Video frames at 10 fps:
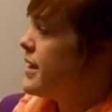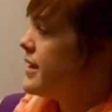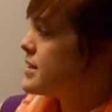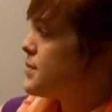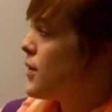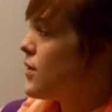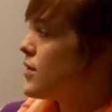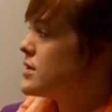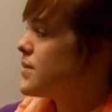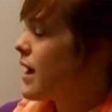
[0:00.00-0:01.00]
is
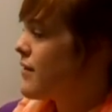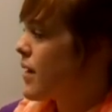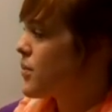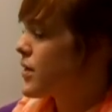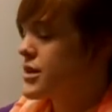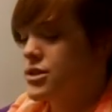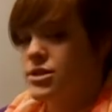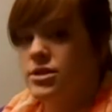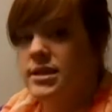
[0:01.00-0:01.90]
pulled by evaporation